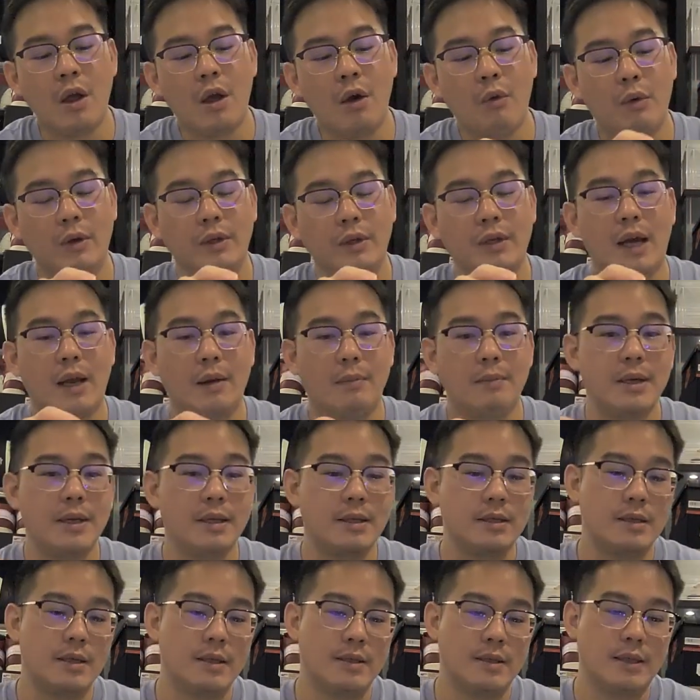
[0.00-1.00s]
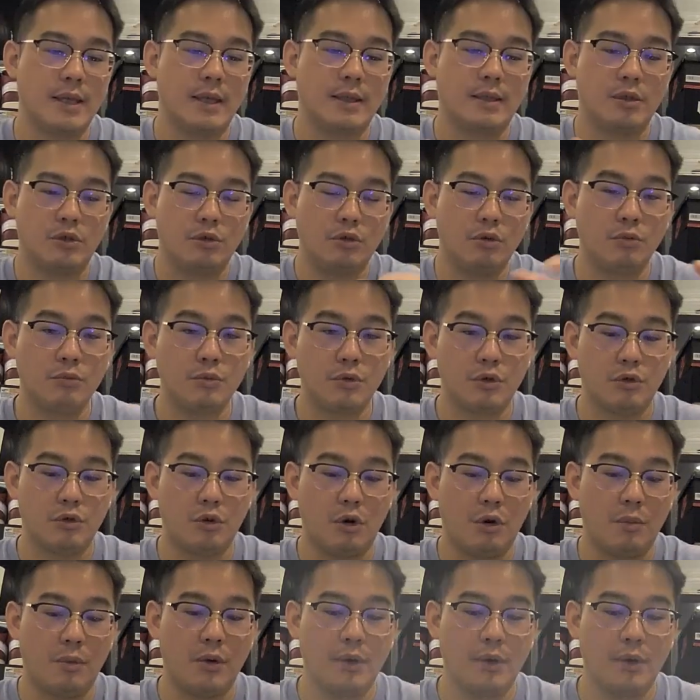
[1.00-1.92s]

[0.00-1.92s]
What that means is that the Zoom Strobo